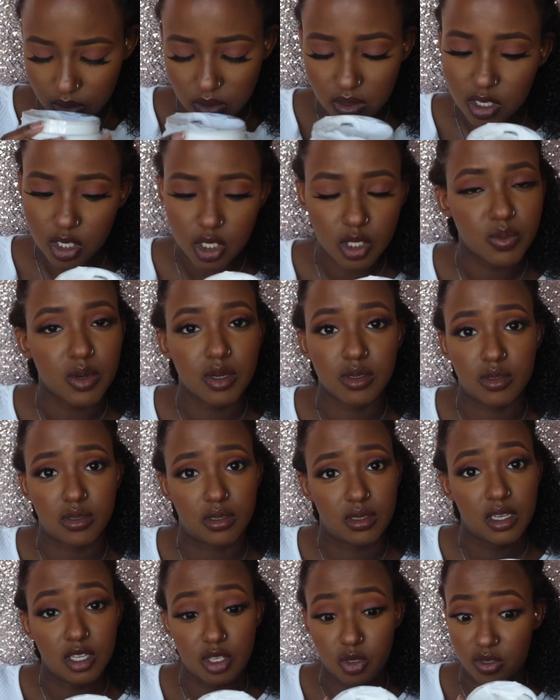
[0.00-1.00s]
It just smells,
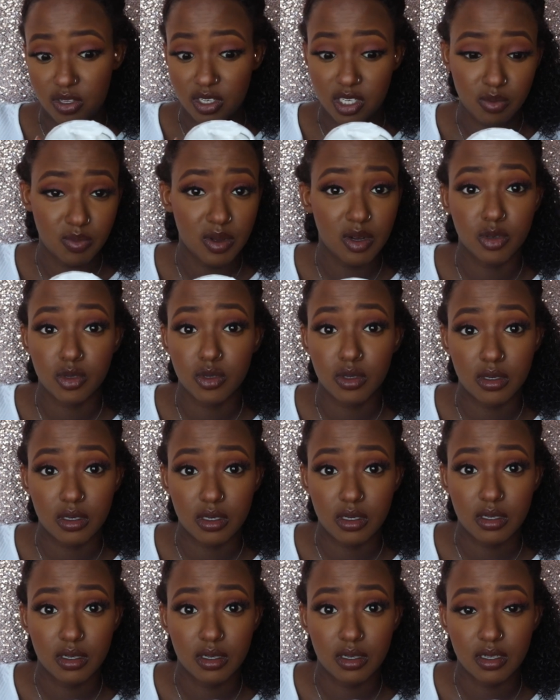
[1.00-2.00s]
this smells
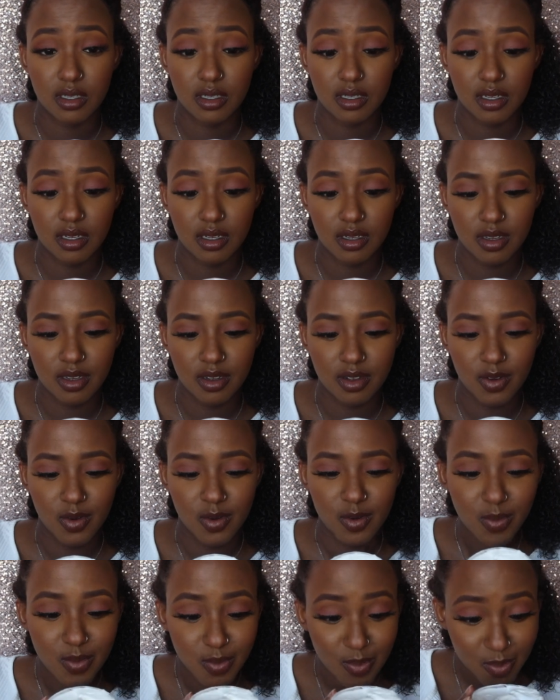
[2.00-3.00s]
good.
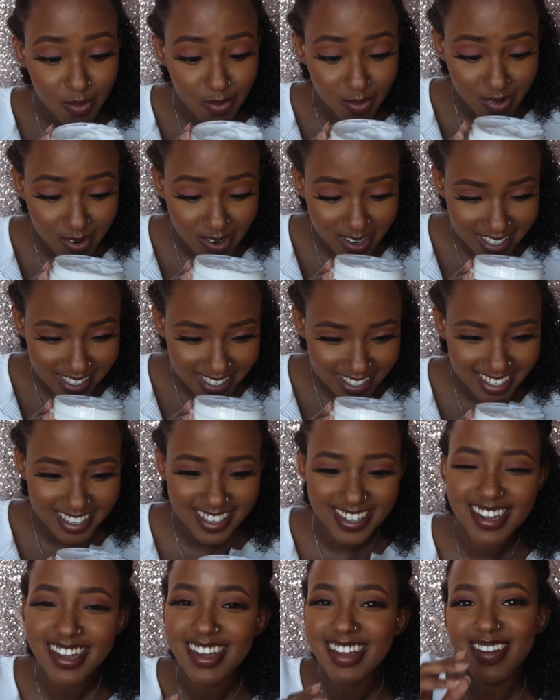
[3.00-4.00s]

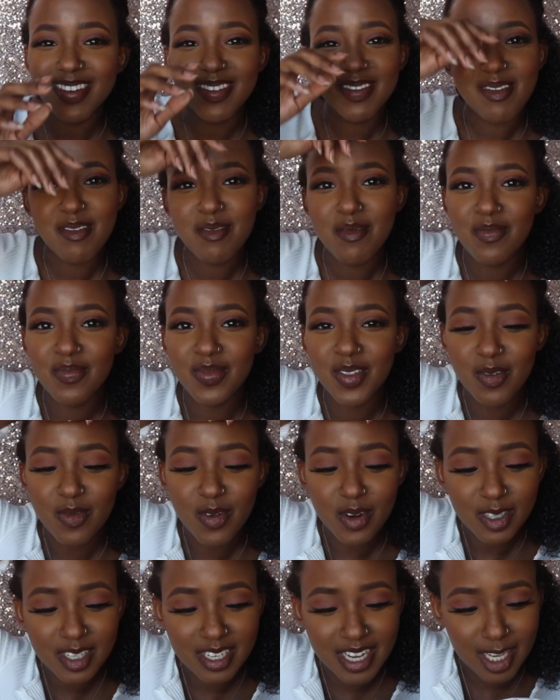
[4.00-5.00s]

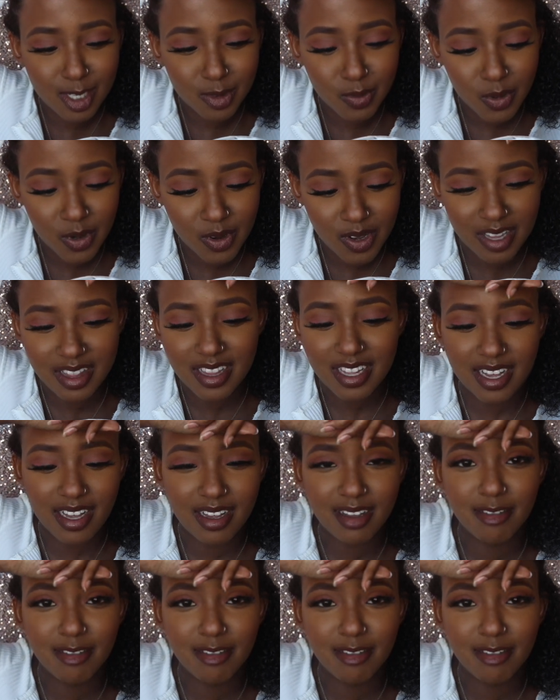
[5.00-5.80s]
What do you guys put in there?